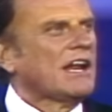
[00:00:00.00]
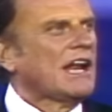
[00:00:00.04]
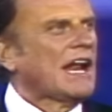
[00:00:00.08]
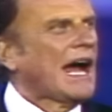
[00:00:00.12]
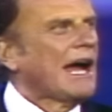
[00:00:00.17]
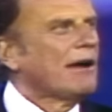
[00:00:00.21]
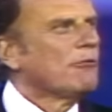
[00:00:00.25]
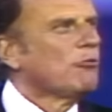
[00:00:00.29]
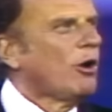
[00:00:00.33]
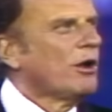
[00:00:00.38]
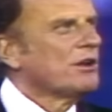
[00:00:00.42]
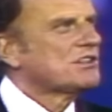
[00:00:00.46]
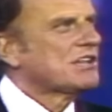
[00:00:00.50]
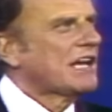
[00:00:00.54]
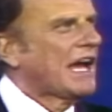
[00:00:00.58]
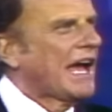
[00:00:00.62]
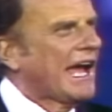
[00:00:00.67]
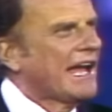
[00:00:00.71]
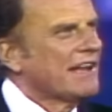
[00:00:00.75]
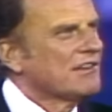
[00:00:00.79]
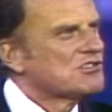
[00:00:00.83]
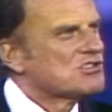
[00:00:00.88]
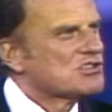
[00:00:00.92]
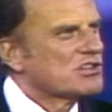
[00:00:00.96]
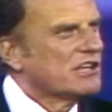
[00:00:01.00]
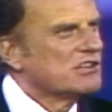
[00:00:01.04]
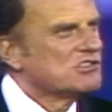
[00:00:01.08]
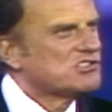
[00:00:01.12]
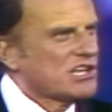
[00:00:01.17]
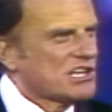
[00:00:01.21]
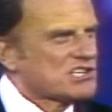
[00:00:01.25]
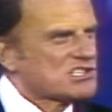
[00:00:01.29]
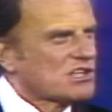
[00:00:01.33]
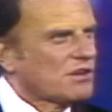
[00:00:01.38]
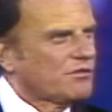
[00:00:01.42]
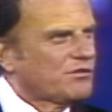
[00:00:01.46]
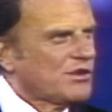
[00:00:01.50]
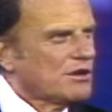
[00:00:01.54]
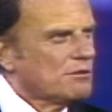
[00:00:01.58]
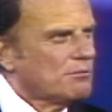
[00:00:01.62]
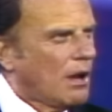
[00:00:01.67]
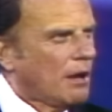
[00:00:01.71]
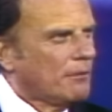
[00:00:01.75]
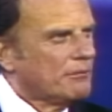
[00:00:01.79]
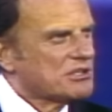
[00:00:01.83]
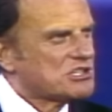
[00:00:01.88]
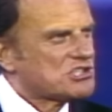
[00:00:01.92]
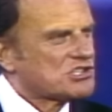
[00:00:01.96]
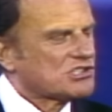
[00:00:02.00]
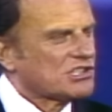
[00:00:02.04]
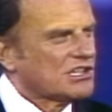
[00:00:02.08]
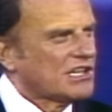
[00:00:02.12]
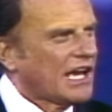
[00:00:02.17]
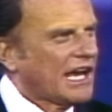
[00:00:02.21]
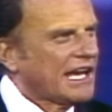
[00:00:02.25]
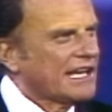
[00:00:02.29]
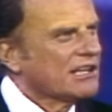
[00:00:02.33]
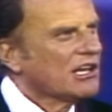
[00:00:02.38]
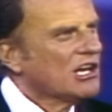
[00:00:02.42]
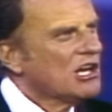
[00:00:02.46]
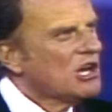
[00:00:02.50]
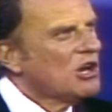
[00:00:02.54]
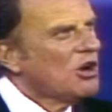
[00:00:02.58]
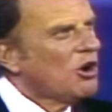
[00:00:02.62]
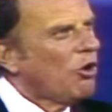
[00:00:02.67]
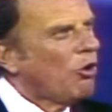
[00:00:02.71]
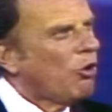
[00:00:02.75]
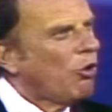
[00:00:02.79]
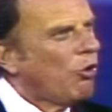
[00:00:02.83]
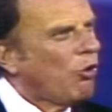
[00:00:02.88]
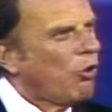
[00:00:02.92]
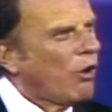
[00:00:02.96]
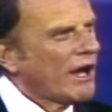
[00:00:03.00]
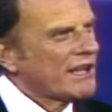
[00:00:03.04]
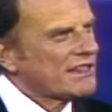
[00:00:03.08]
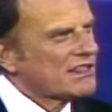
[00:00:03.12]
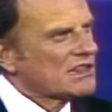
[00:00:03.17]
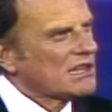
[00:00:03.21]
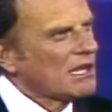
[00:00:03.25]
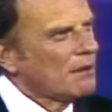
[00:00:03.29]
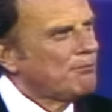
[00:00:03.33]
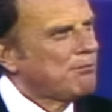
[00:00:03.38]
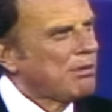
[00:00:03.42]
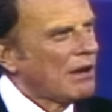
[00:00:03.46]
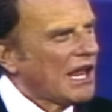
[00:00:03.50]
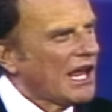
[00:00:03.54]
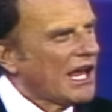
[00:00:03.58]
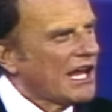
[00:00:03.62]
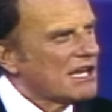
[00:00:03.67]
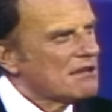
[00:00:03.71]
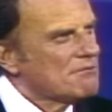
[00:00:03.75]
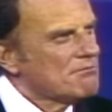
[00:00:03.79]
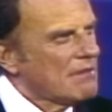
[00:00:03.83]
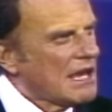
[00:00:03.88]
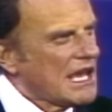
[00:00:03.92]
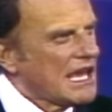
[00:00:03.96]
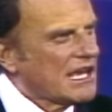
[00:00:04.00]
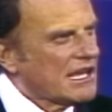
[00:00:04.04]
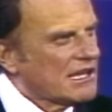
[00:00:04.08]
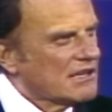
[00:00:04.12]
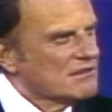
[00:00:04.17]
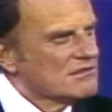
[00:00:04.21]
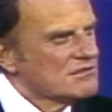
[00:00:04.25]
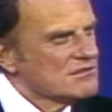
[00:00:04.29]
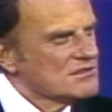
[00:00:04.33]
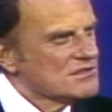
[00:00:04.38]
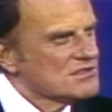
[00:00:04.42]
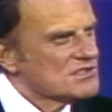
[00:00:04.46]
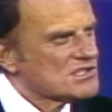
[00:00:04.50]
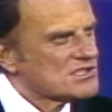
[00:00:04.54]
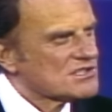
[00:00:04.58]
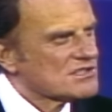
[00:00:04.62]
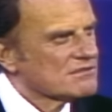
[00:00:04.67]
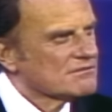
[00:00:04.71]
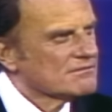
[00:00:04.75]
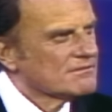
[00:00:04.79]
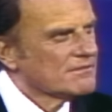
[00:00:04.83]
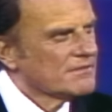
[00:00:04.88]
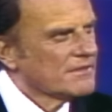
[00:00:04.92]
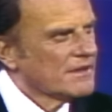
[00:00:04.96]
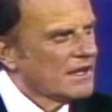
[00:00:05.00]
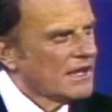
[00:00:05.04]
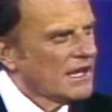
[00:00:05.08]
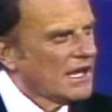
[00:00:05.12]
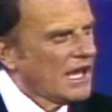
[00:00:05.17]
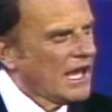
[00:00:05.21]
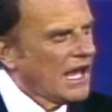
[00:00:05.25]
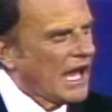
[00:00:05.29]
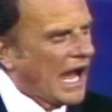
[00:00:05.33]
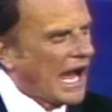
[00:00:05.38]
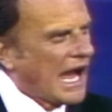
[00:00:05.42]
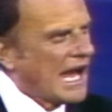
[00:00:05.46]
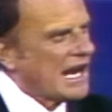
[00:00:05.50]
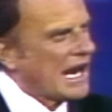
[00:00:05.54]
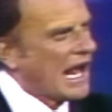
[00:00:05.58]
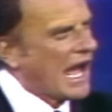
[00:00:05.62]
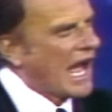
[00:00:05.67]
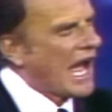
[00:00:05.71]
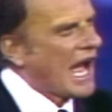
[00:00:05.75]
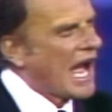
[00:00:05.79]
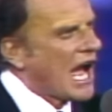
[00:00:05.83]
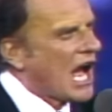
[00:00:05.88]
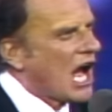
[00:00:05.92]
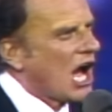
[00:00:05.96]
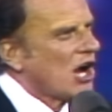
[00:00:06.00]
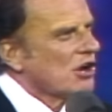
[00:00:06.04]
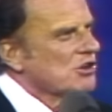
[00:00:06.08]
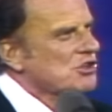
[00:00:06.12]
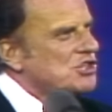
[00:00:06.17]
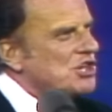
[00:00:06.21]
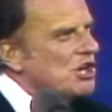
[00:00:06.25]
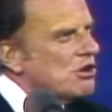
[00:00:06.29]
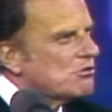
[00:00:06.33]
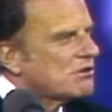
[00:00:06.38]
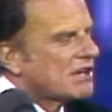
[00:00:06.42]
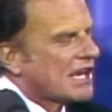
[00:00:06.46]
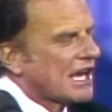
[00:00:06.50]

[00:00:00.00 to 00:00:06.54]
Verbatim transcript: And I want to answer in just a few moments tonight what the blood means and how you